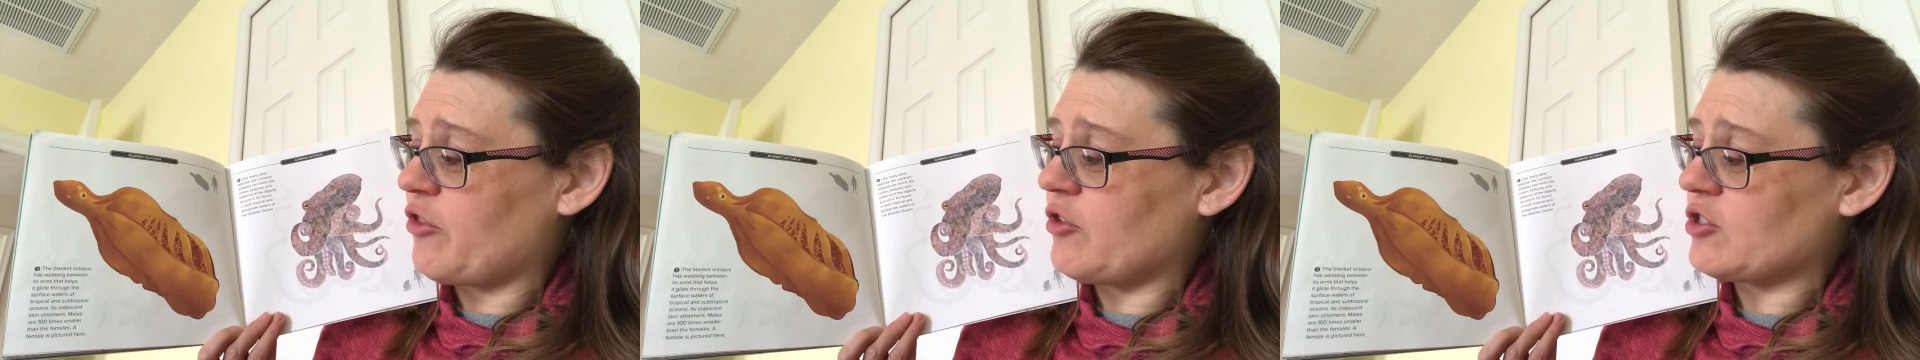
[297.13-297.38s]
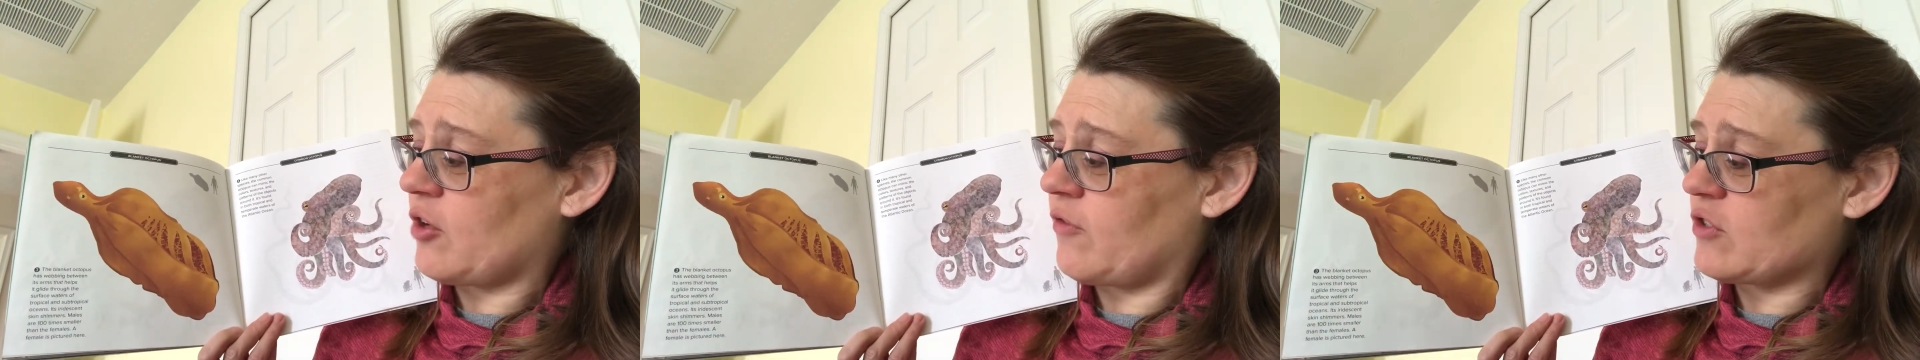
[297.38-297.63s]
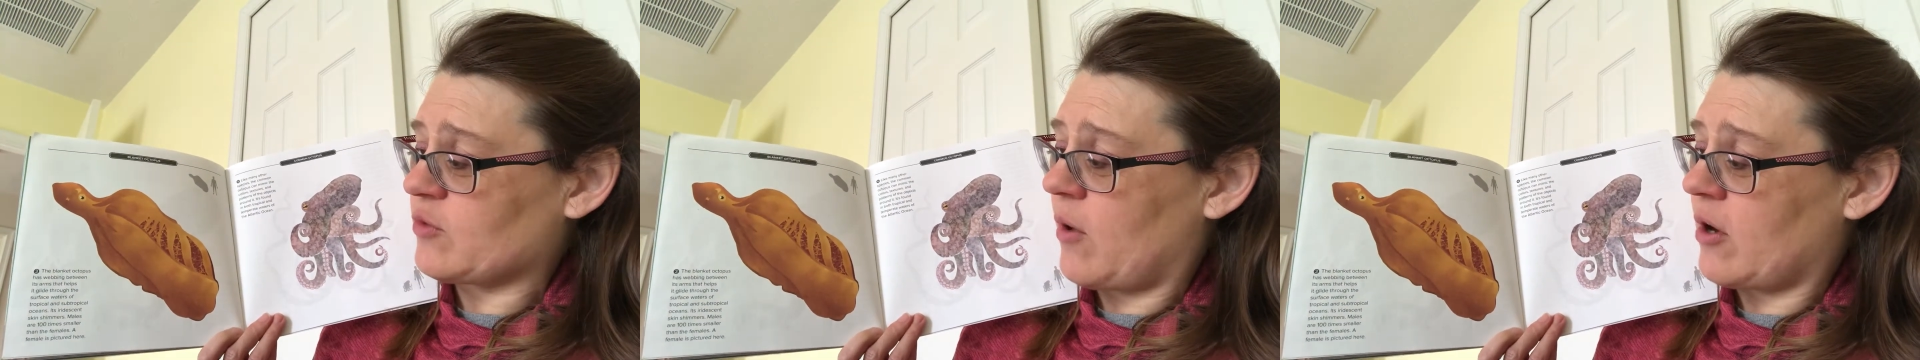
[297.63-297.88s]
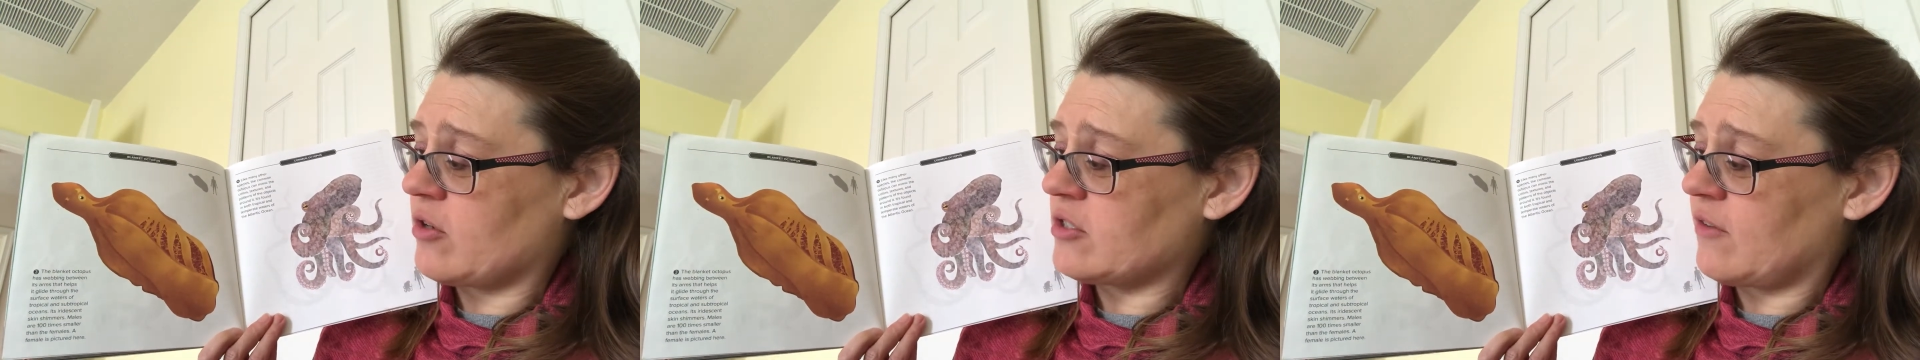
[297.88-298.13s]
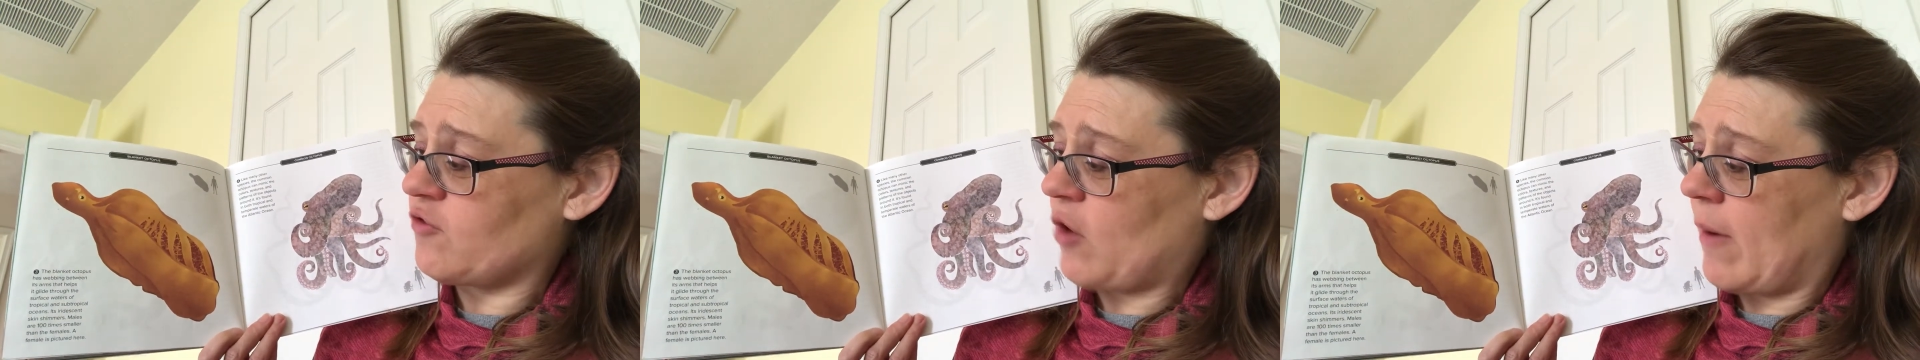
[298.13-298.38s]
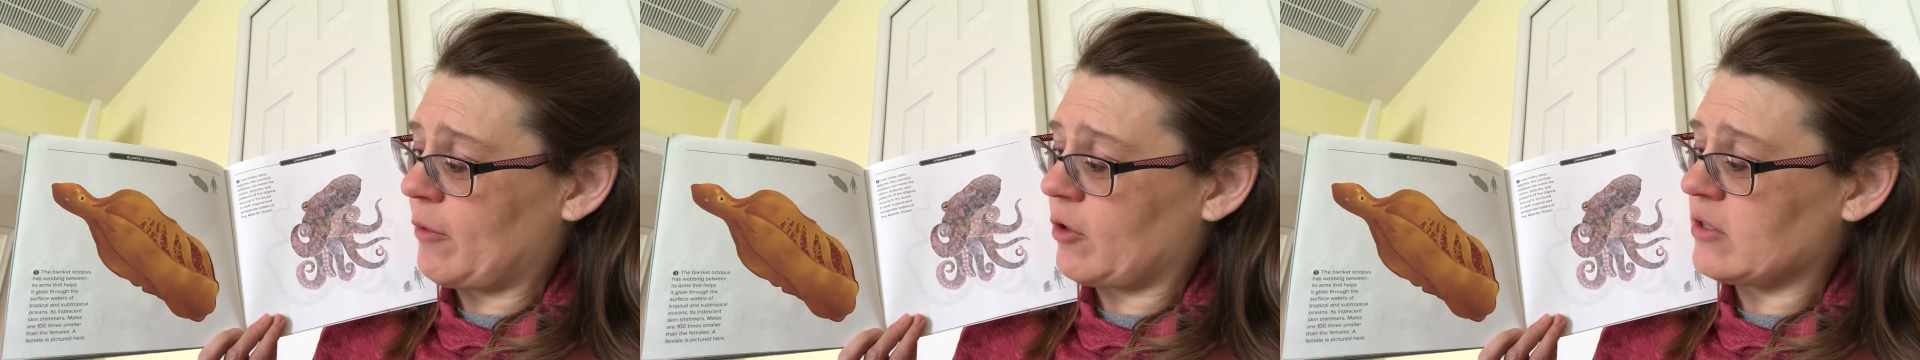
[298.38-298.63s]
the surface waters of
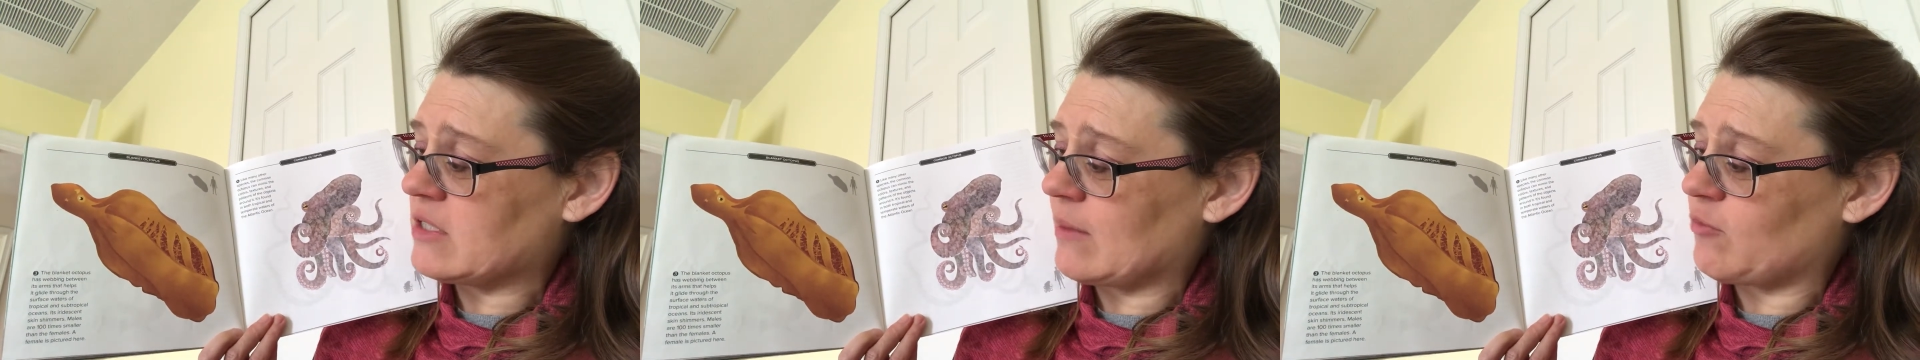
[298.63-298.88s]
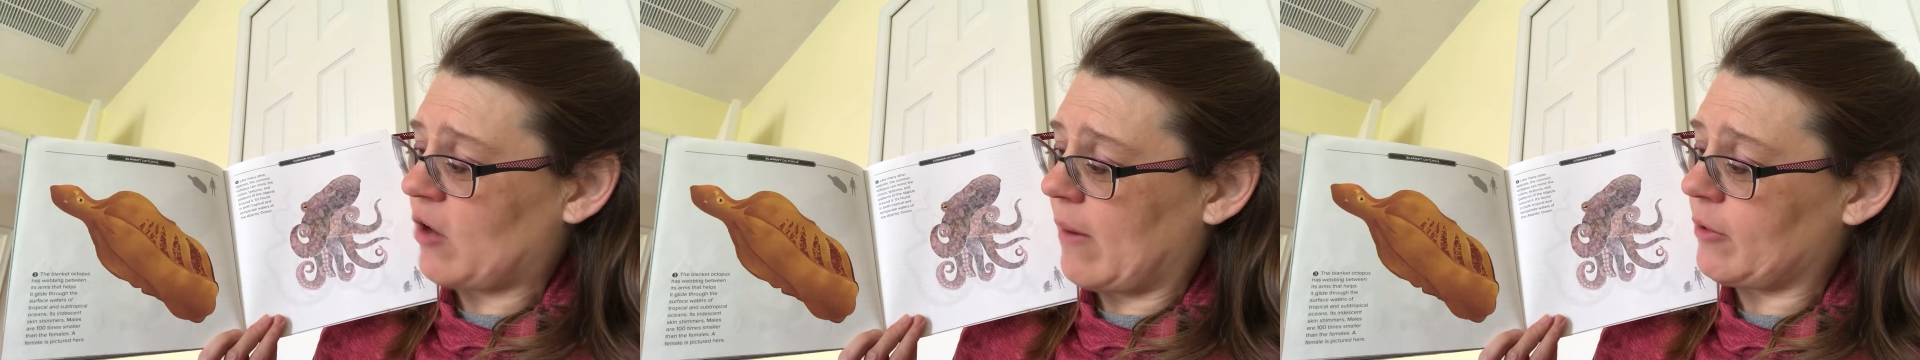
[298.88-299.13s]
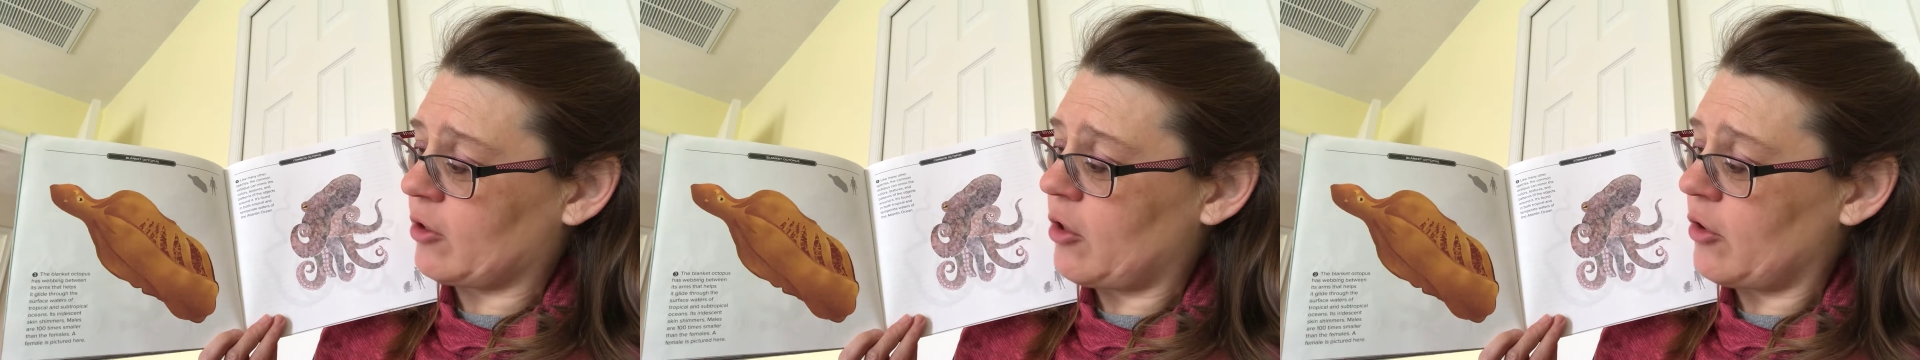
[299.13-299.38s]
tropical and subtropical